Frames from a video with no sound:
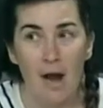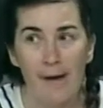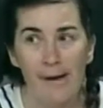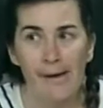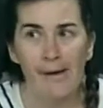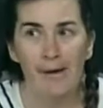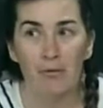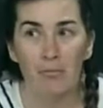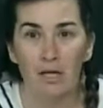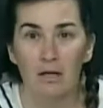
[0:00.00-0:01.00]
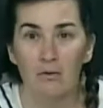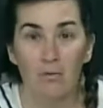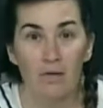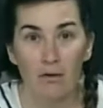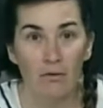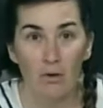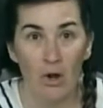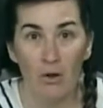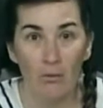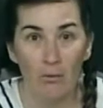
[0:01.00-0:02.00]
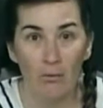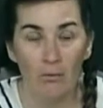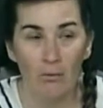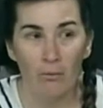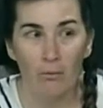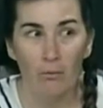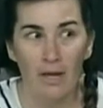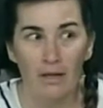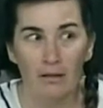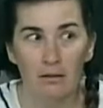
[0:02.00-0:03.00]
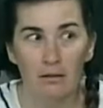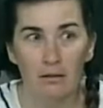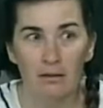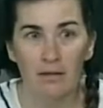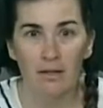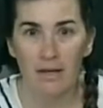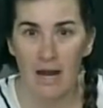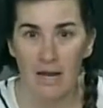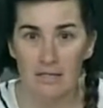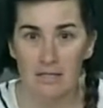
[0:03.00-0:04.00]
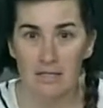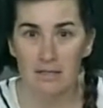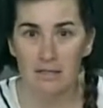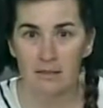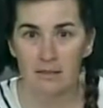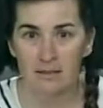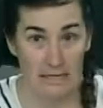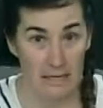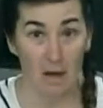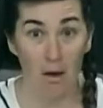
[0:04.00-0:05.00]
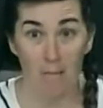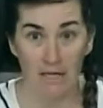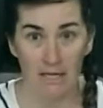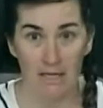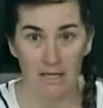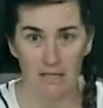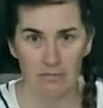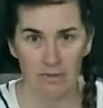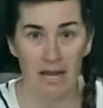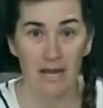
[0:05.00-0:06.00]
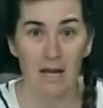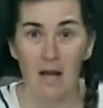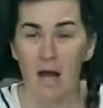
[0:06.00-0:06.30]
We don't know what the next thing coming is, right?